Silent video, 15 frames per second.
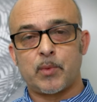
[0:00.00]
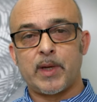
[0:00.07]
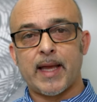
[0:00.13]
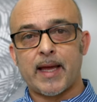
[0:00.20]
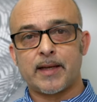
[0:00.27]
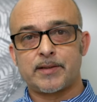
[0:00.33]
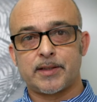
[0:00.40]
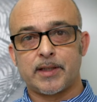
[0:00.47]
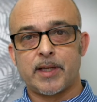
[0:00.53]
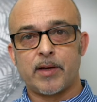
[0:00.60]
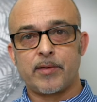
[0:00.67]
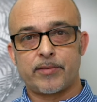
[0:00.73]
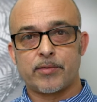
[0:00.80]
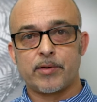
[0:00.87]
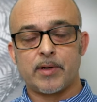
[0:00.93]
We had to
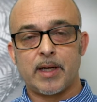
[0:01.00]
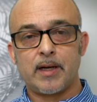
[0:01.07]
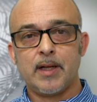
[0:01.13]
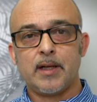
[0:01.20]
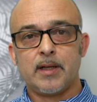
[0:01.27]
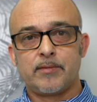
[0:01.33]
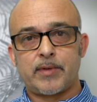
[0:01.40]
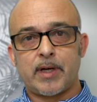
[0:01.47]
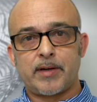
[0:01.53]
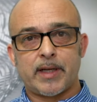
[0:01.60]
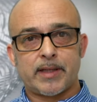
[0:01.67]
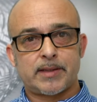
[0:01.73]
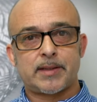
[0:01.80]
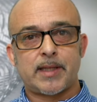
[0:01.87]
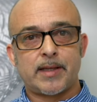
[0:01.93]
go through a very
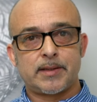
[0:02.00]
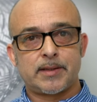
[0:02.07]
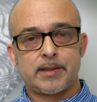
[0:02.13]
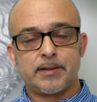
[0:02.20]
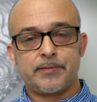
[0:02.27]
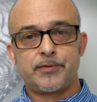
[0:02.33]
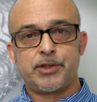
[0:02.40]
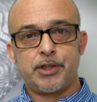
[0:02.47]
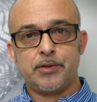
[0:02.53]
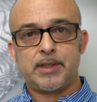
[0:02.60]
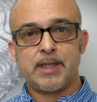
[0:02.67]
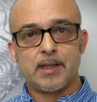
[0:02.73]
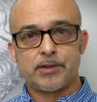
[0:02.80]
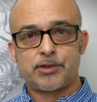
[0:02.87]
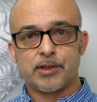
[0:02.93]
extensive due
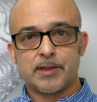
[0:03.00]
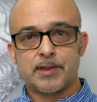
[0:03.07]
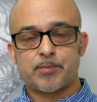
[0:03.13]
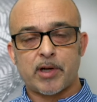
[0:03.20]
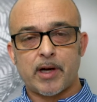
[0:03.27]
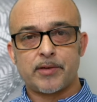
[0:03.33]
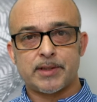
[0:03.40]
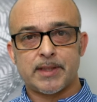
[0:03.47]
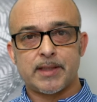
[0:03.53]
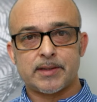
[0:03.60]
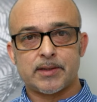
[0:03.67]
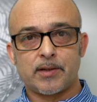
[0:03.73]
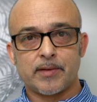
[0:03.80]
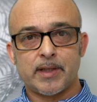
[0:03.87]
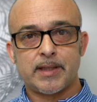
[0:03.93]
diligence
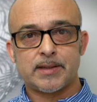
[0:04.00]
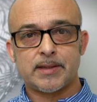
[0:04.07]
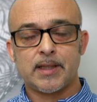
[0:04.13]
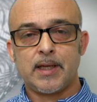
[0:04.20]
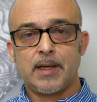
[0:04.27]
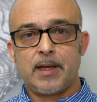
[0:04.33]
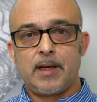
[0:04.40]
process on this,